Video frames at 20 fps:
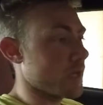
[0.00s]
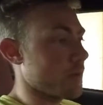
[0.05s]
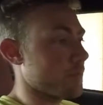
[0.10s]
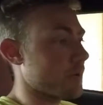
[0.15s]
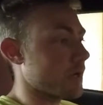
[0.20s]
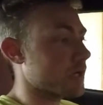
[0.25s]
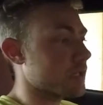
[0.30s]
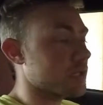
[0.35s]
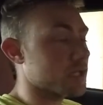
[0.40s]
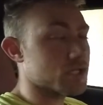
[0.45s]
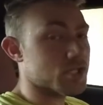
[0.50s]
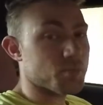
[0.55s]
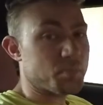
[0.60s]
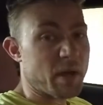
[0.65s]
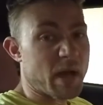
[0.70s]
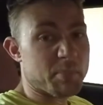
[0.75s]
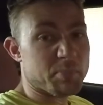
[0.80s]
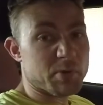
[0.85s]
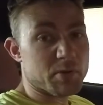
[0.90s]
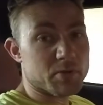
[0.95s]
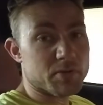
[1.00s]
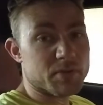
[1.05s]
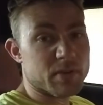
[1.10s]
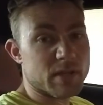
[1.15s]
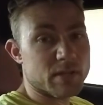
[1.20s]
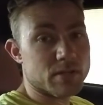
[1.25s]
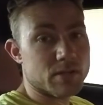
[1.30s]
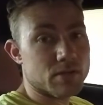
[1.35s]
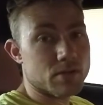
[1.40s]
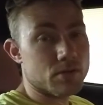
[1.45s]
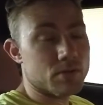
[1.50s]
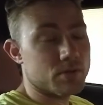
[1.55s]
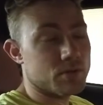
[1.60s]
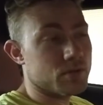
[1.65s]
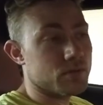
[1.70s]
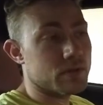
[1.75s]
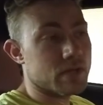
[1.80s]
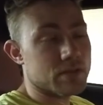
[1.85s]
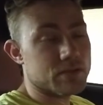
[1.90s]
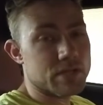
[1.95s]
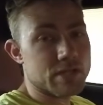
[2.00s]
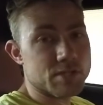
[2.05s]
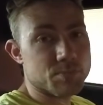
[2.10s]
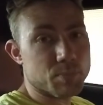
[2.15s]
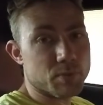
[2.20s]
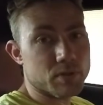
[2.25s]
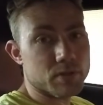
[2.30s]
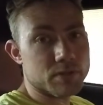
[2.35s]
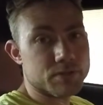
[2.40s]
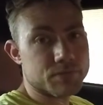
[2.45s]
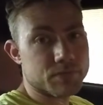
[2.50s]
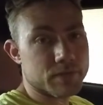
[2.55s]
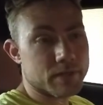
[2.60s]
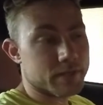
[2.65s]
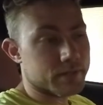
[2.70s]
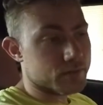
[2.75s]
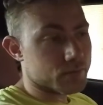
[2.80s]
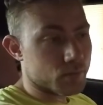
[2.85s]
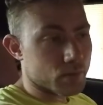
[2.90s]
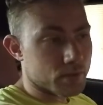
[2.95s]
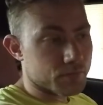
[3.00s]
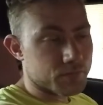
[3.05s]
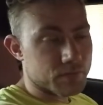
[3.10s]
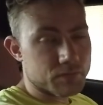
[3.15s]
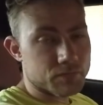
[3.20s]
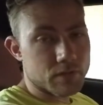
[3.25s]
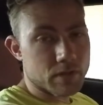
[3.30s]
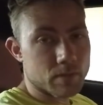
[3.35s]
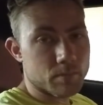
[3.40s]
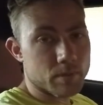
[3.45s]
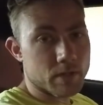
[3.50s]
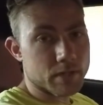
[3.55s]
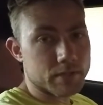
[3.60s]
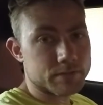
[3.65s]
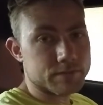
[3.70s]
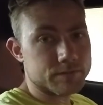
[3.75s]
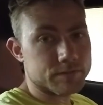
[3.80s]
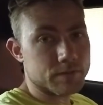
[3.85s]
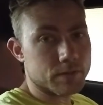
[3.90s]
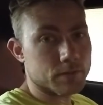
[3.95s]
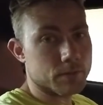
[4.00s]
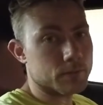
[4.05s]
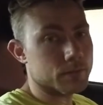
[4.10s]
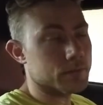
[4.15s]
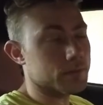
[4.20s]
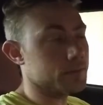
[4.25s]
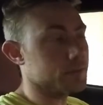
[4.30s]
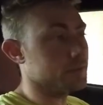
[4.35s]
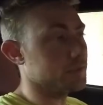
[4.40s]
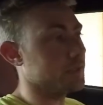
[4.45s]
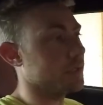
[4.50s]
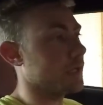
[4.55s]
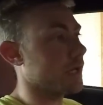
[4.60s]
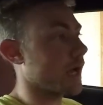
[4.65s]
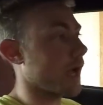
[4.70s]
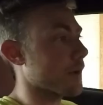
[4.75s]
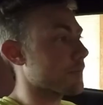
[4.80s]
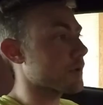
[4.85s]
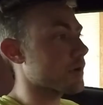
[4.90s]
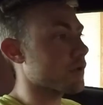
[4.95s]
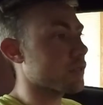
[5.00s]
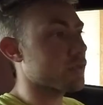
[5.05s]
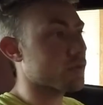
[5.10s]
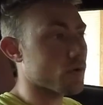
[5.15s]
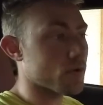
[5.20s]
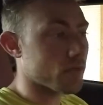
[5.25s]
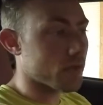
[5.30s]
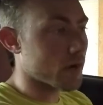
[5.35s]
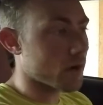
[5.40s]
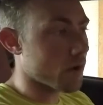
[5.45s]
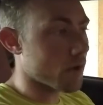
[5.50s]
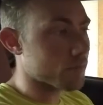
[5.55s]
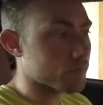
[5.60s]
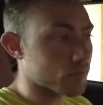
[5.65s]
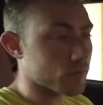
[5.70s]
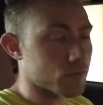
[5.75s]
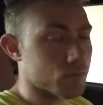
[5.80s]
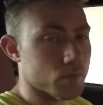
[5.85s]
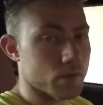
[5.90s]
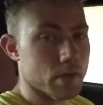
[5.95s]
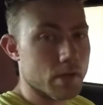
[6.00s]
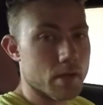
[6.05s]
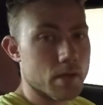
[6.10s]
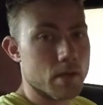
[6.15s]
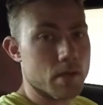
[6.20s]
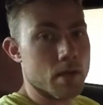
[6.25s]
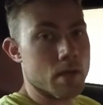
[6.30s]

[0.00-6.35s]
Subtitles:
apparently it's a popular thing to do, and you can get these pulleys for like 12-15 bucks. So I'm gonna throw that on real quick